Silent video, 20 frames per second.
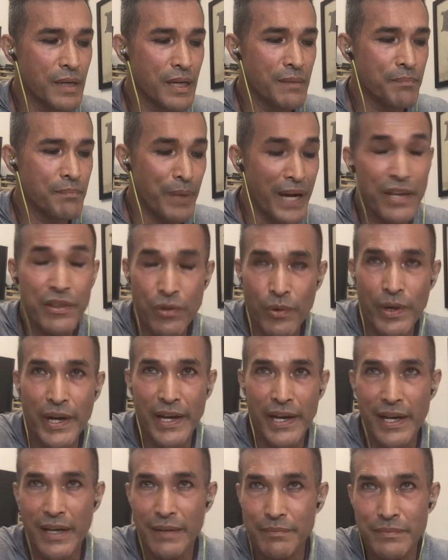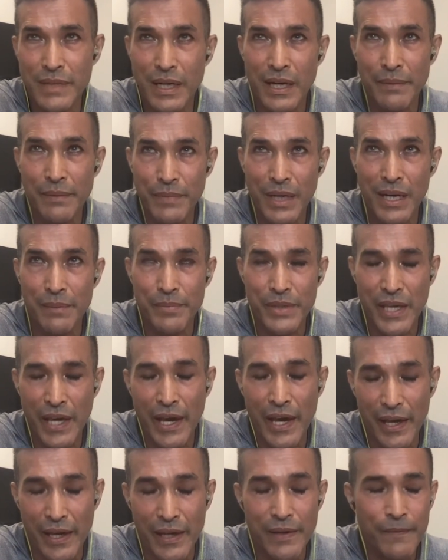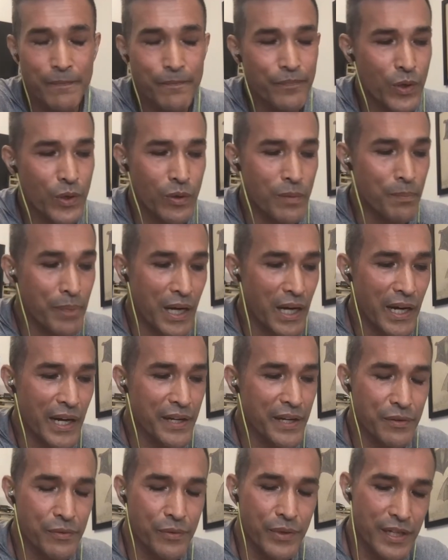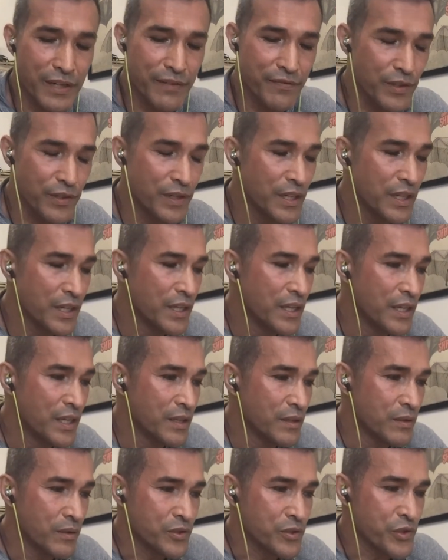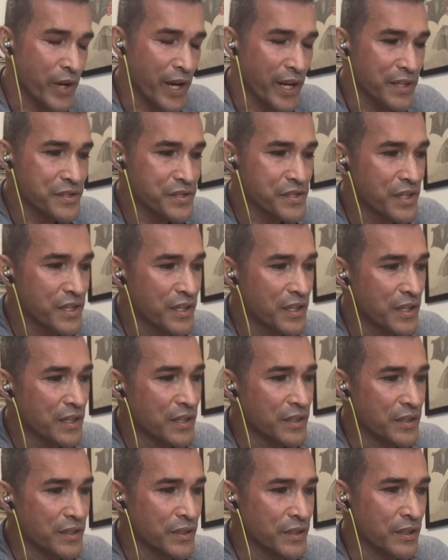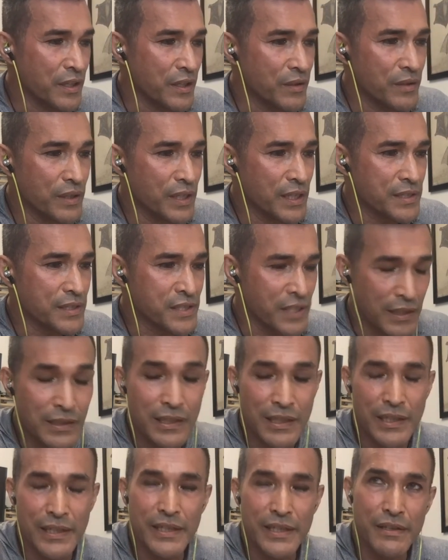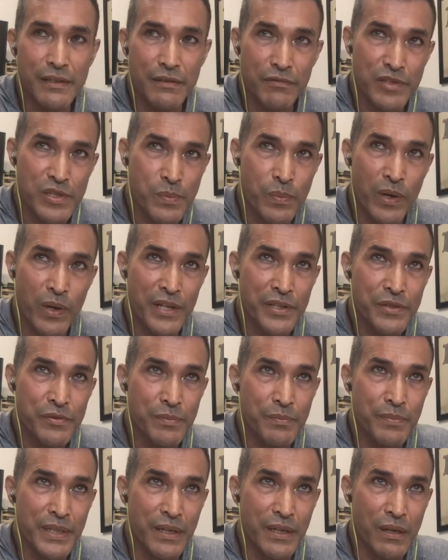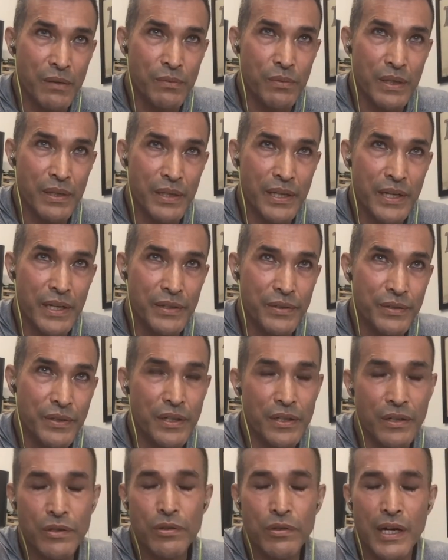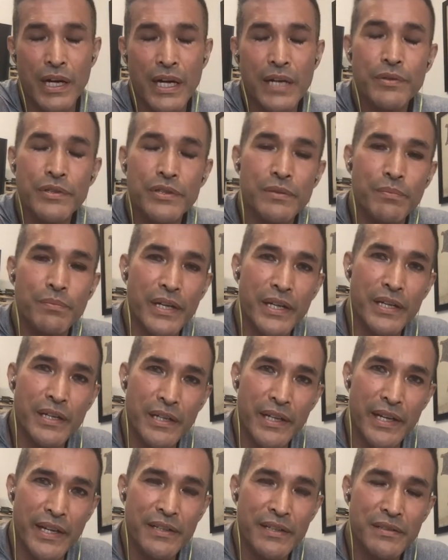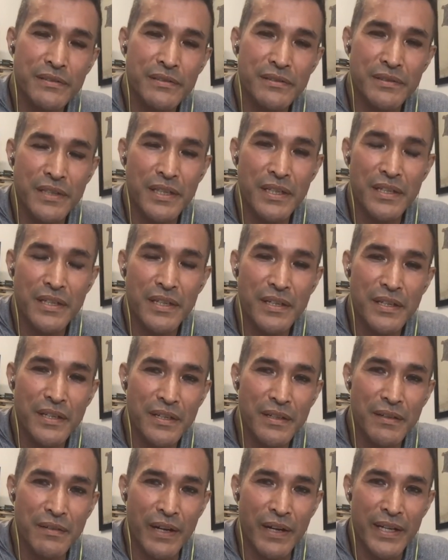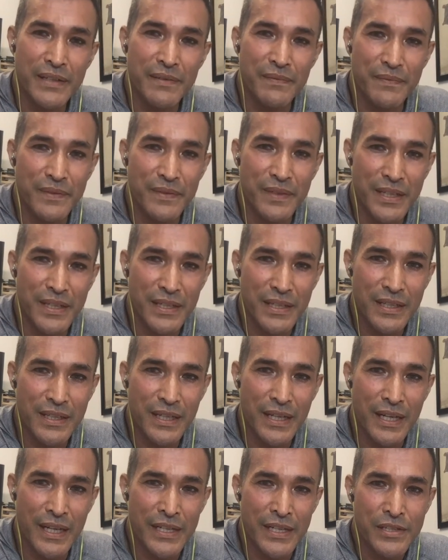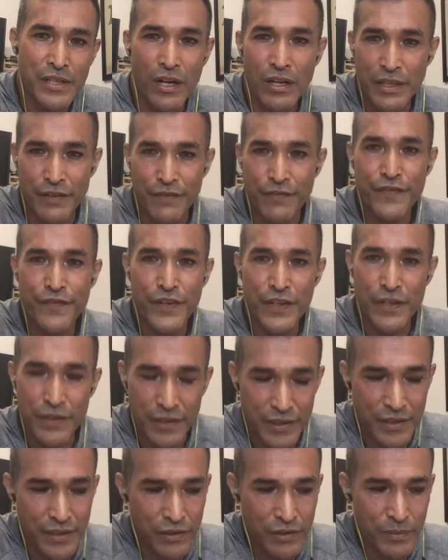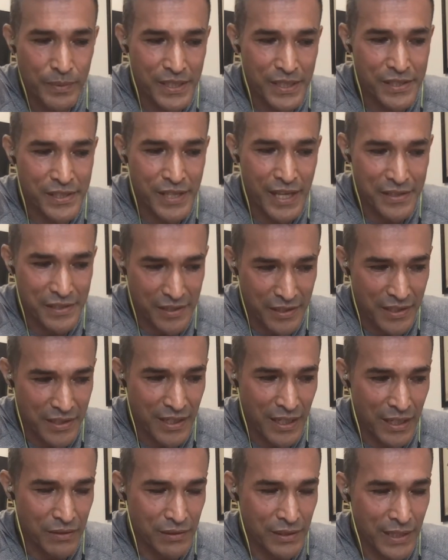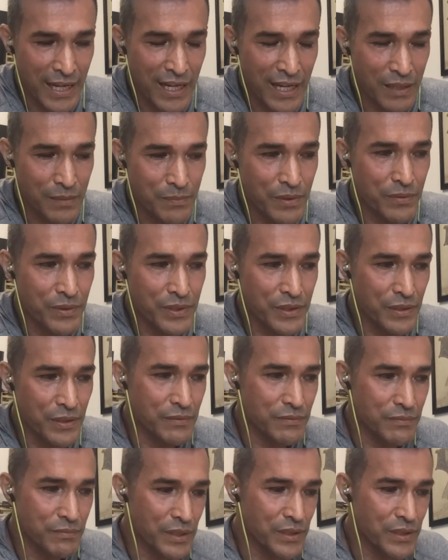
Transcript: by the way, I'm gay or bi or whatever, or trans, suddenly the response would be, oh, well, then are you going to cry when you break a nail, right? And it's all inferred. Nobody says it out loud, but when you